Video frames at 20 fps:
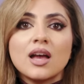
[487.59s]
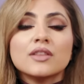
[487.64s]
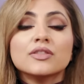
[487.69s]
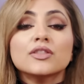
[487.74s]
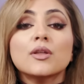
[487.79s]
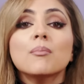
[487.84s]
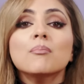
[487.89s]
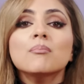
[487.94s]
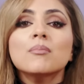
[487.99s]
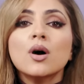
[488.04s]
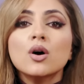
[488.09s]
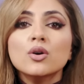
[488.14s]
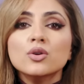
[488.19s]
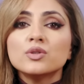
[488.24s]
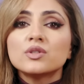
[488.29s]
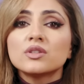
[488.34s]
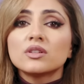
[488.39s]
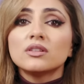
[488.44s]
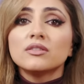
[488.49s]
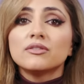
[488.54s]
The
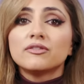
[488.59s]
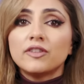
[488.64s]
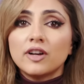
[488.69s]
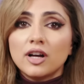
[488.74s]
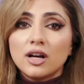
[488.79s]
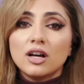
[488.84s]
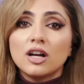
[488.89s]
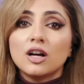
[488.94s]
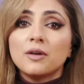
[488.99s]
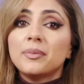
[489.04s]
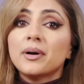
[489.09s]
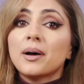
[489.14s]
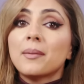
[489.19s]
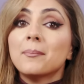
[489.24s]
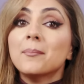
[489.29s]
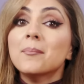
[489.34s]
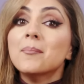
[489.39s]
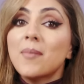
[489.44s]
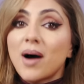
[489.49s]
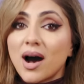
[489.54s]
modal verb
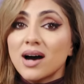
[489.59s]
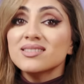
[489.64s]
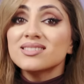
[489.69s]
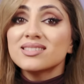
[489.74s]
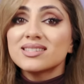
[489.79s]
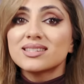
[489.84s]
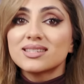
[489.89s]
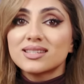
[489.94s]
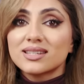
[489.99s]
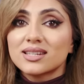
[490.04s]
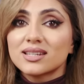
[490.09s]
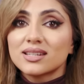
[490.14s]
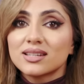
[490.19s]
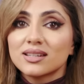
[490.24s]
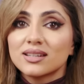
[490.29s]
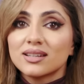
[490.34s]
must